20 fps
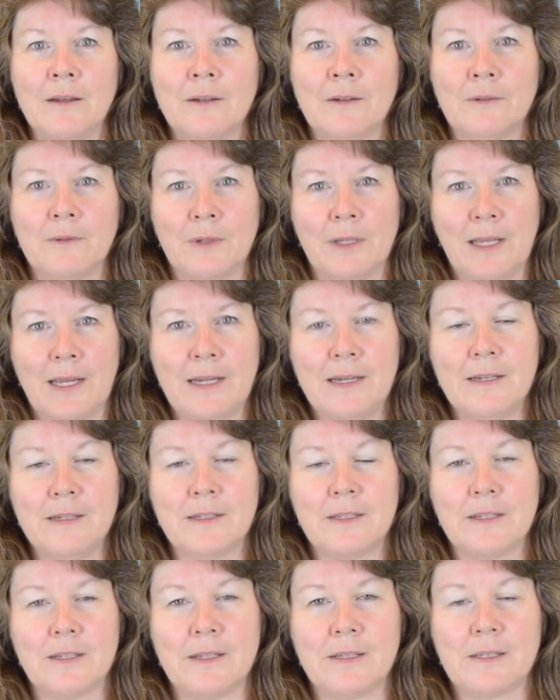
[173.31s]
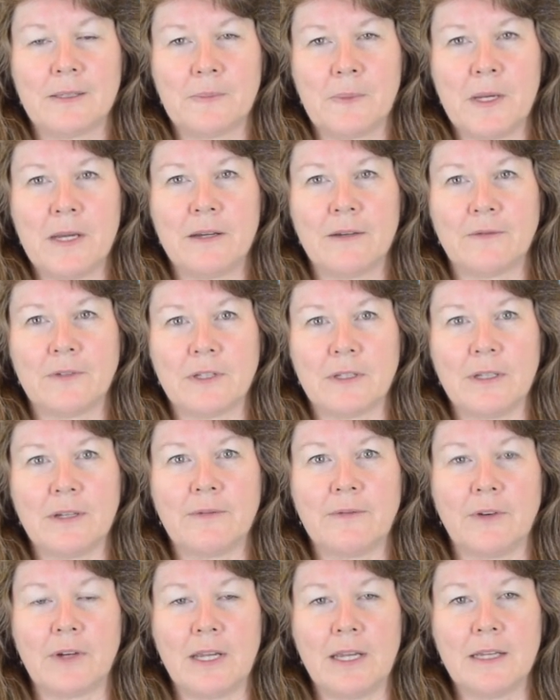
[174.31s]
Related to the speed of
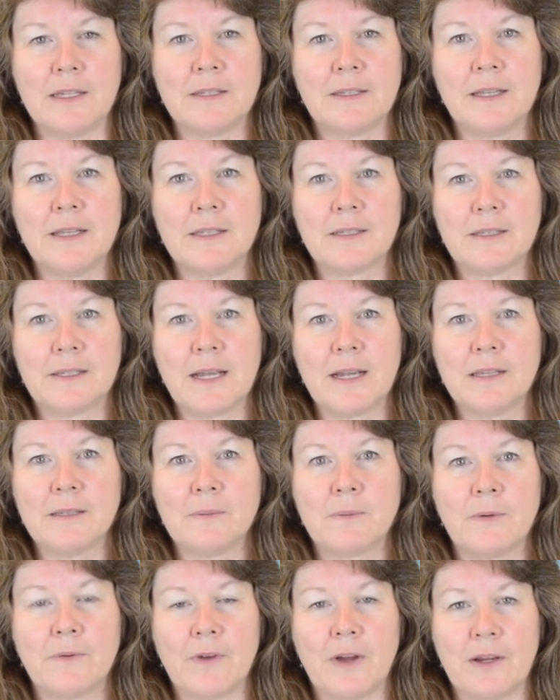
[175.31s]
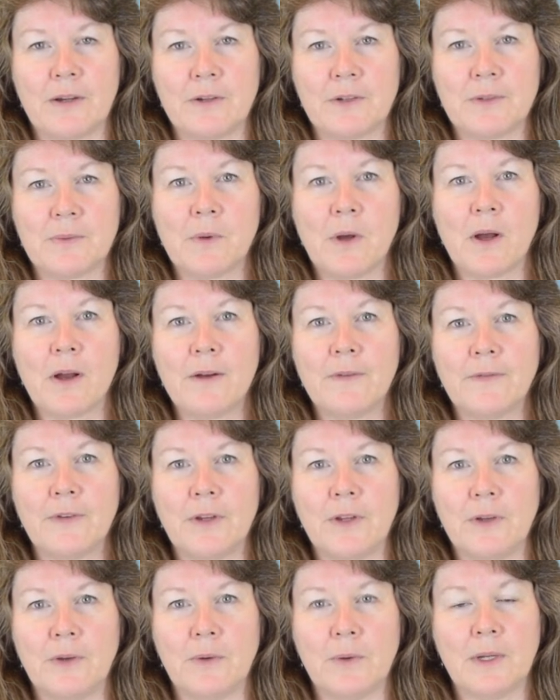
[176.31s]
delivery is that SaaS providers will offer
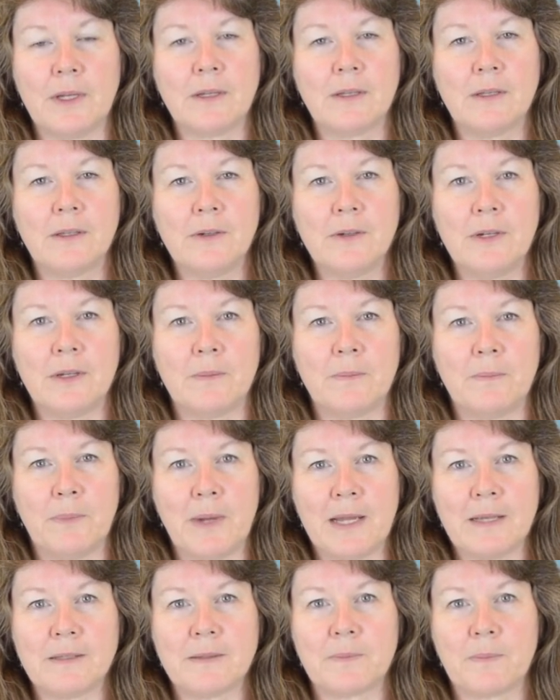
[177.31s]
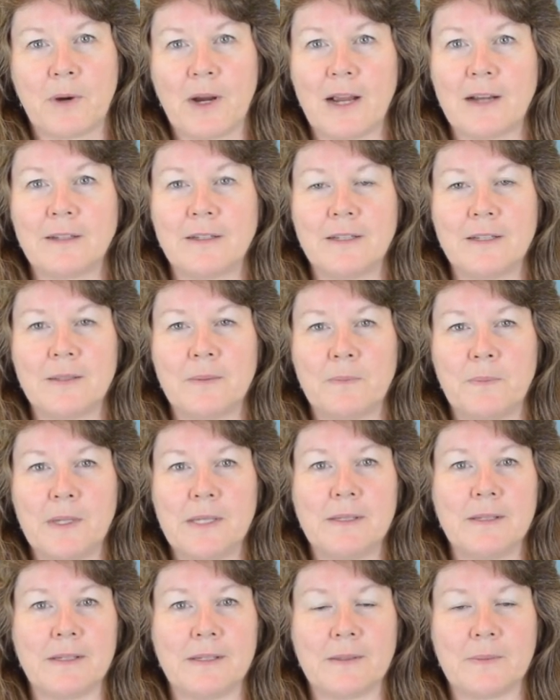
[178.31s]
you included best practice
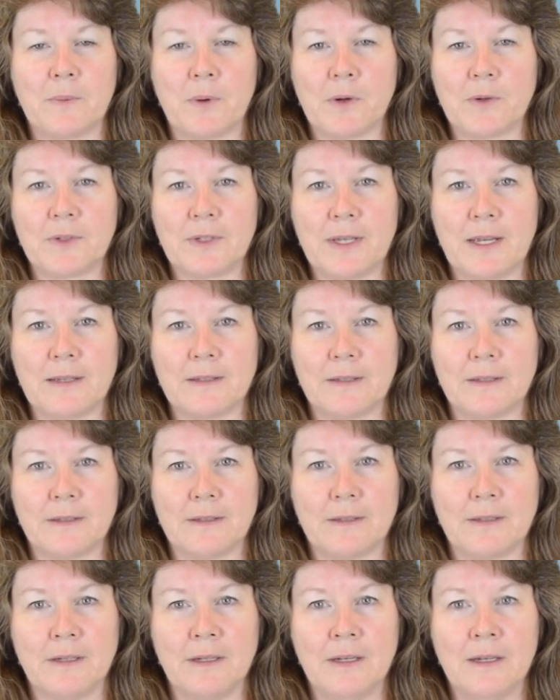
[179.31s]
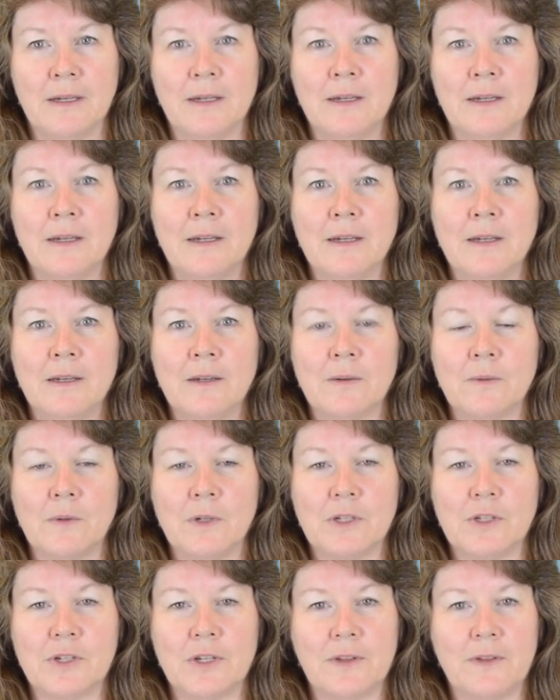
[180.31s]
business processes, which in